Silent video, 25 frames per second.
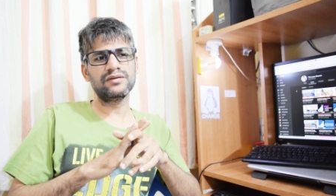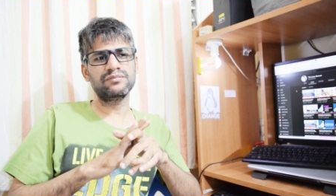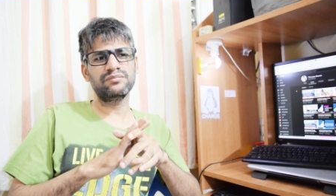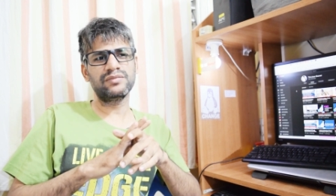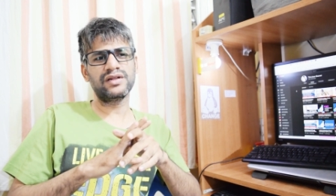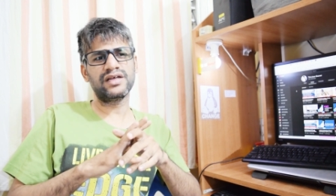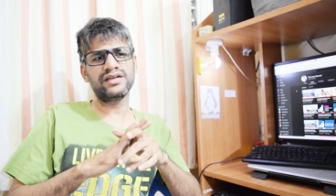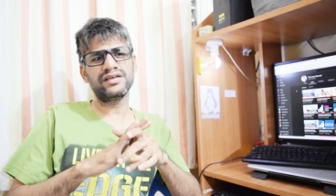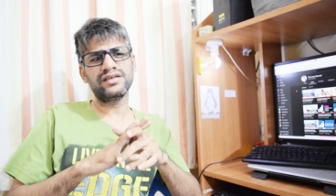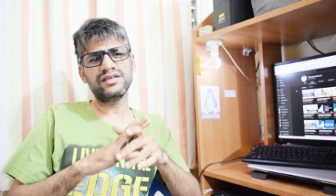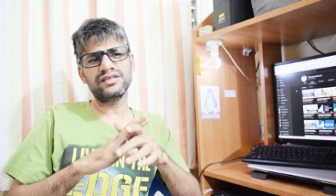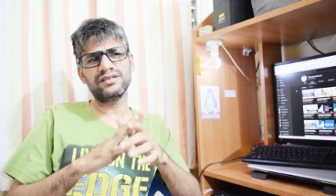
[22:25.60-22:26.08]

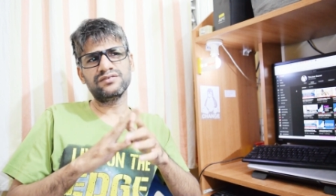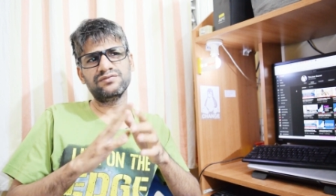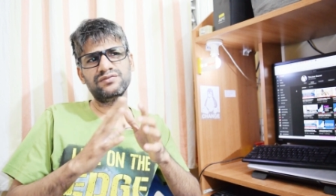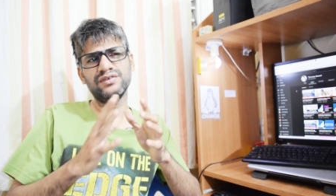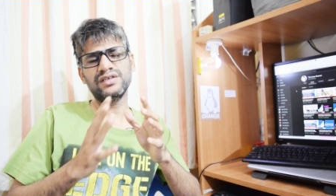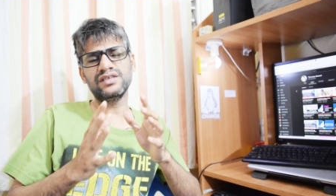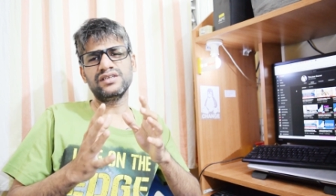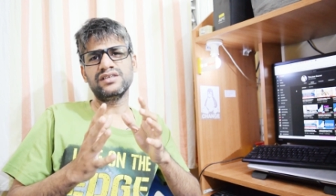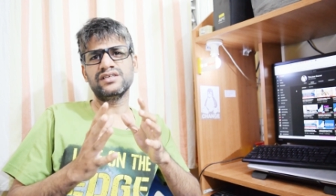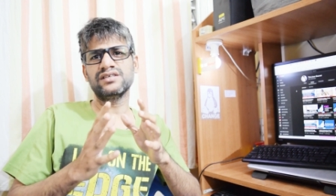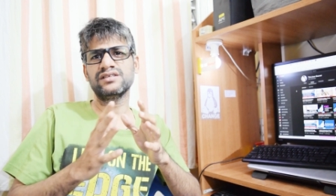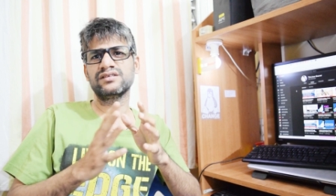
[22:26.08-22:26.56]
planet
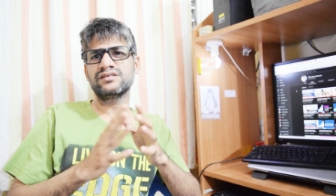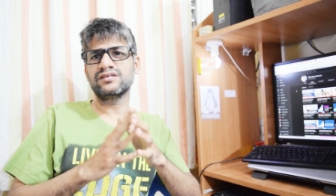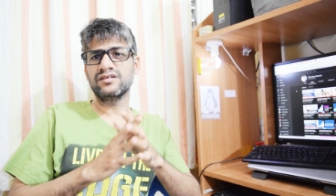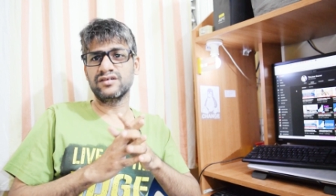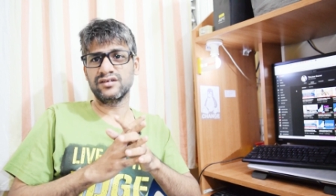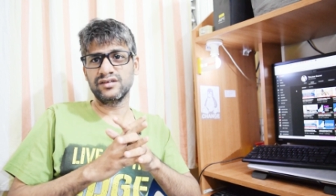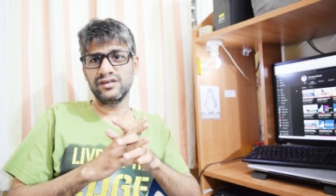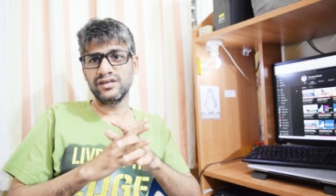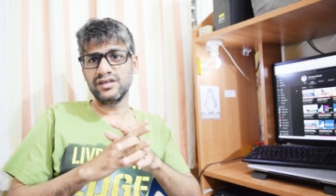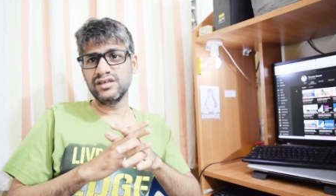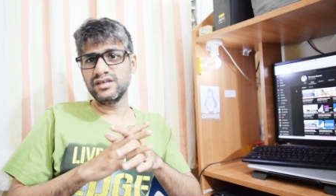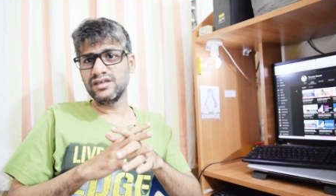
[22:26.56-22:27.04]
Venus,
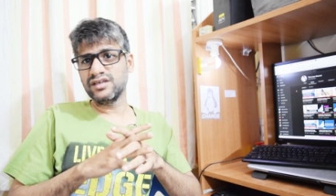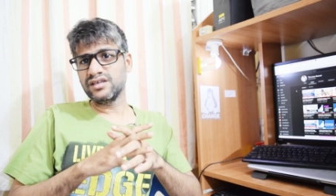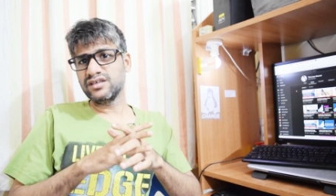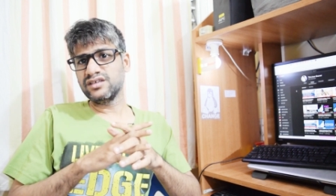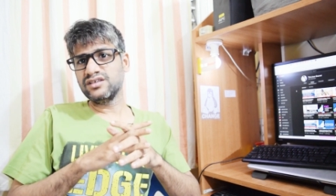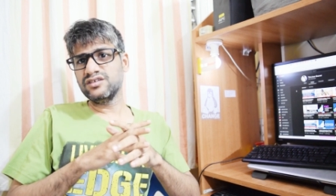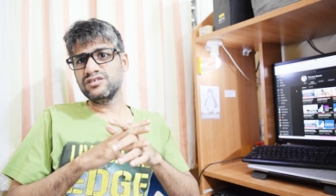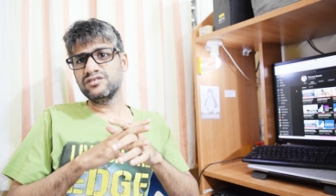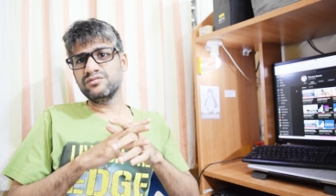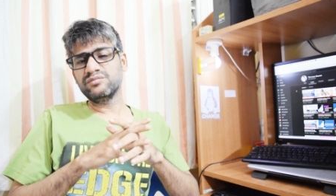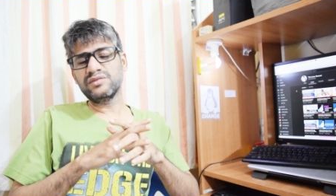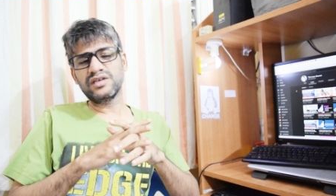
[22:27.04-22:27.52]
uh,
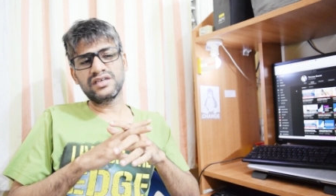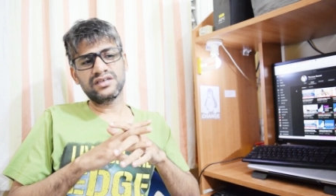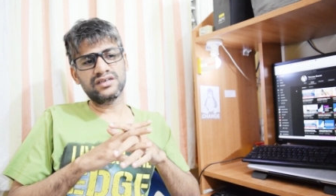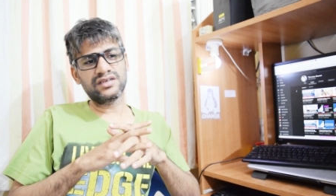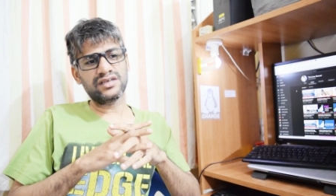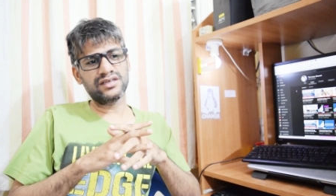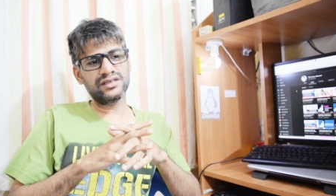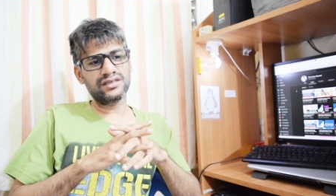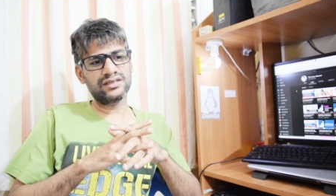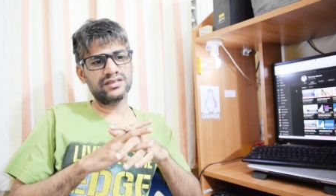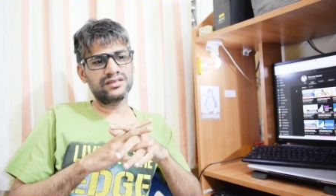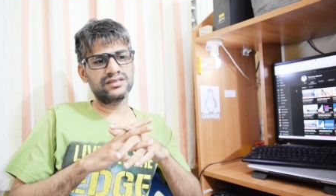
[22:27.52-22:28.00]
you may
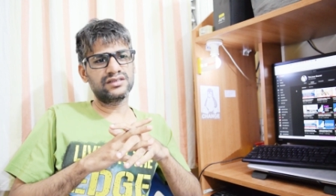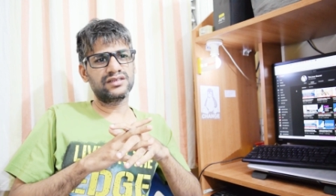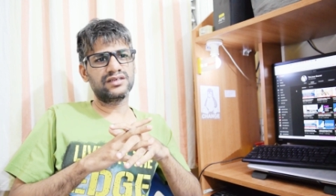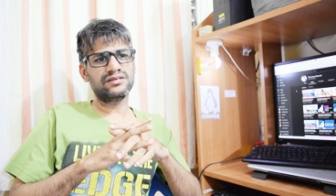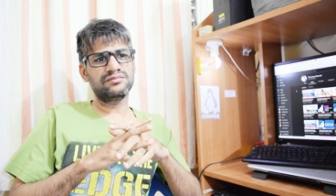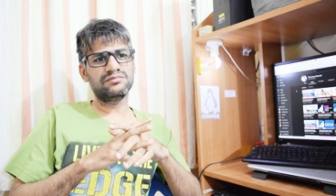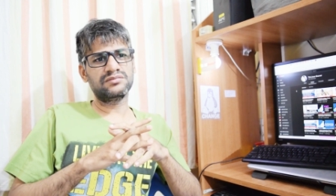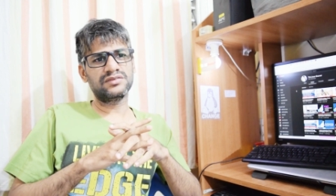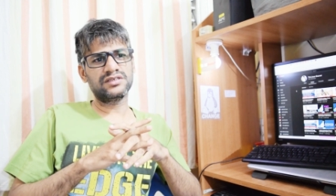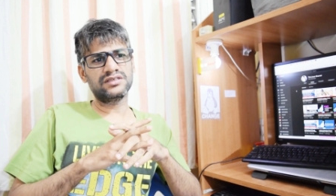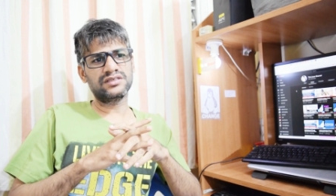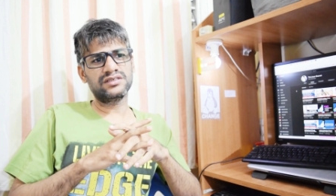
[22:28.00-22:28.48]
get uh,
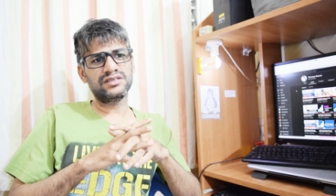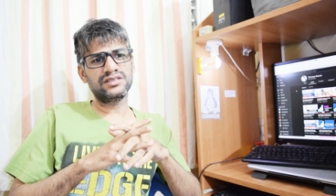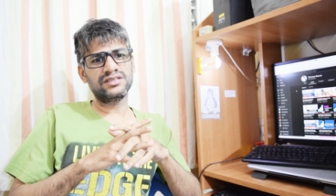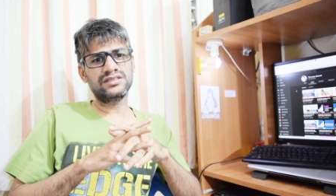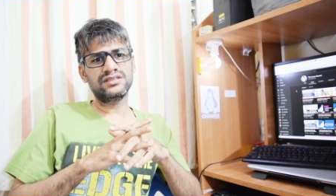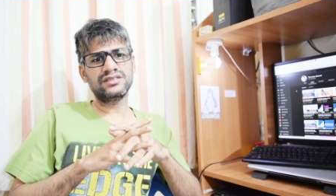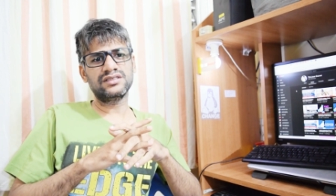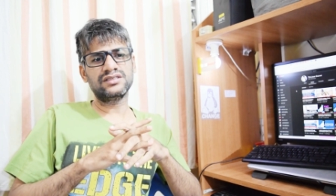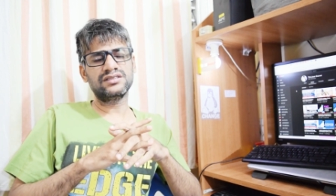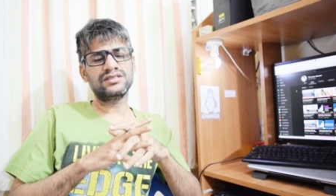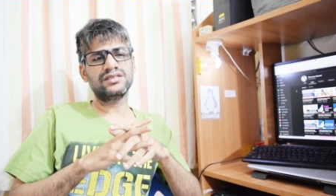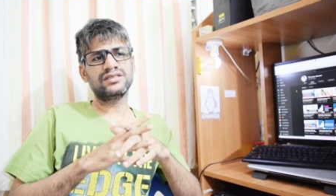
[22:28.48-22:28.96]
some uh,
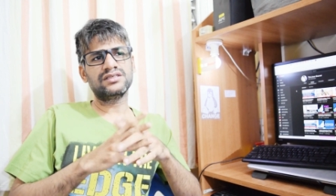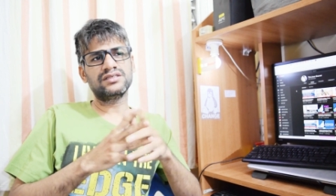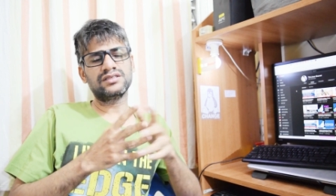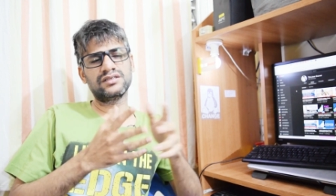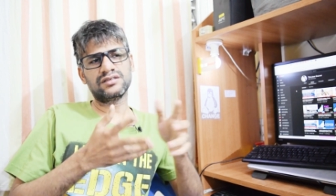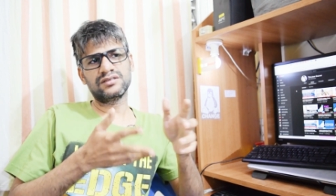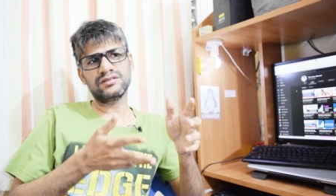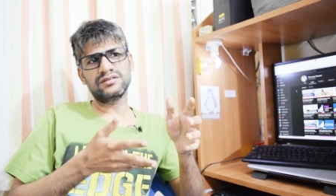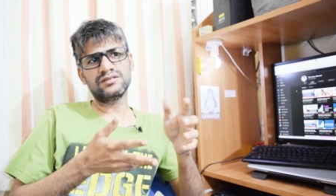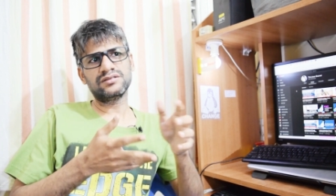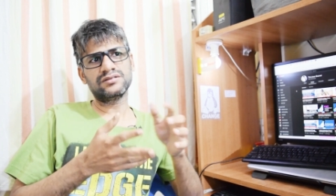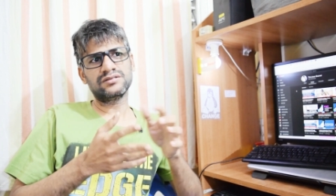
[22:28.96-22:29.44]
diseases
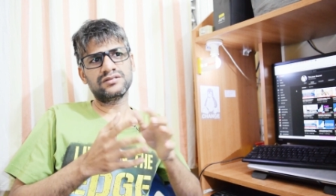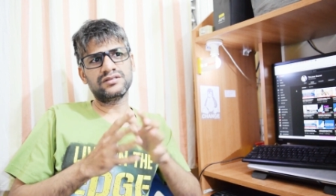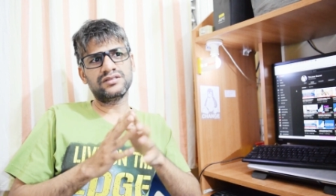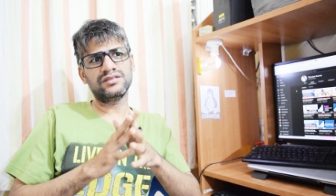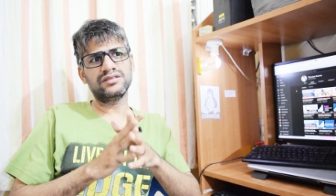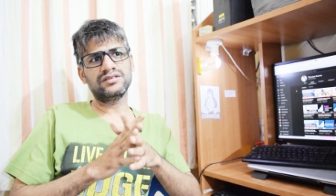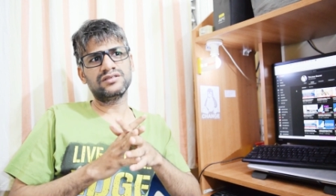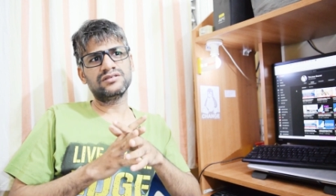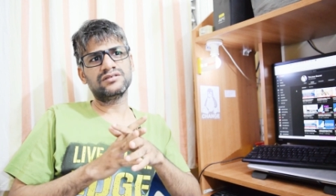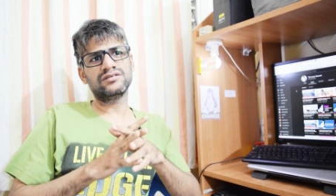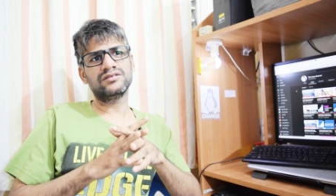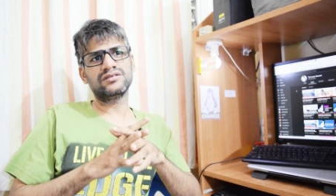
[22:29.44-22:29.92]
on your
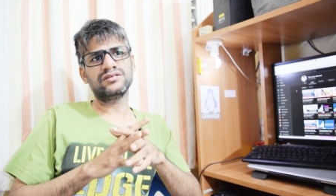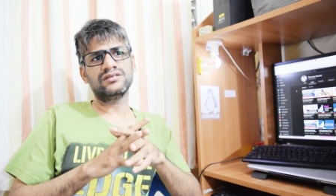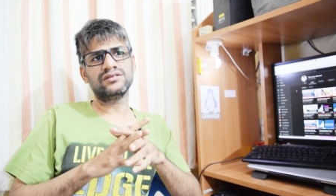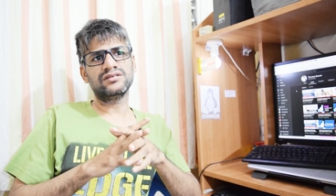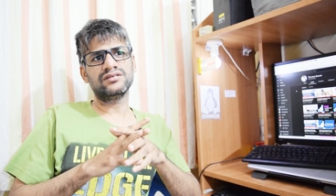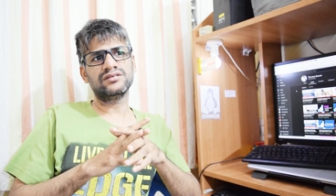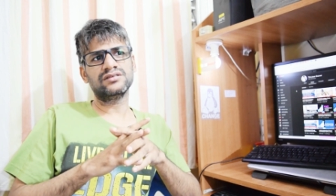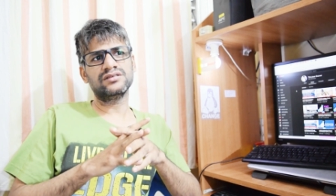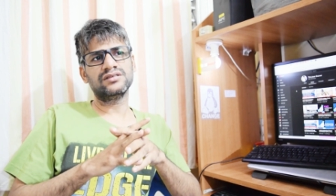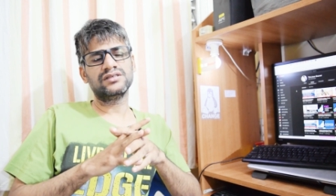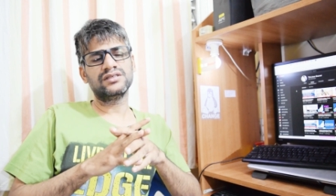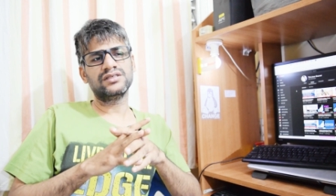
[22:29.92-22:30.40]
in
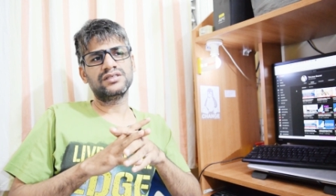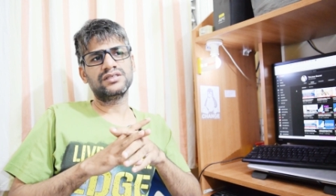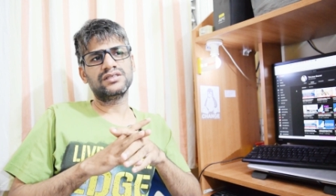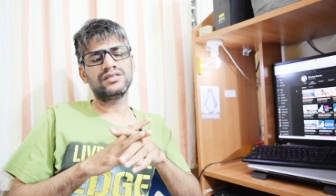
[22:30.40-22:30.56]
your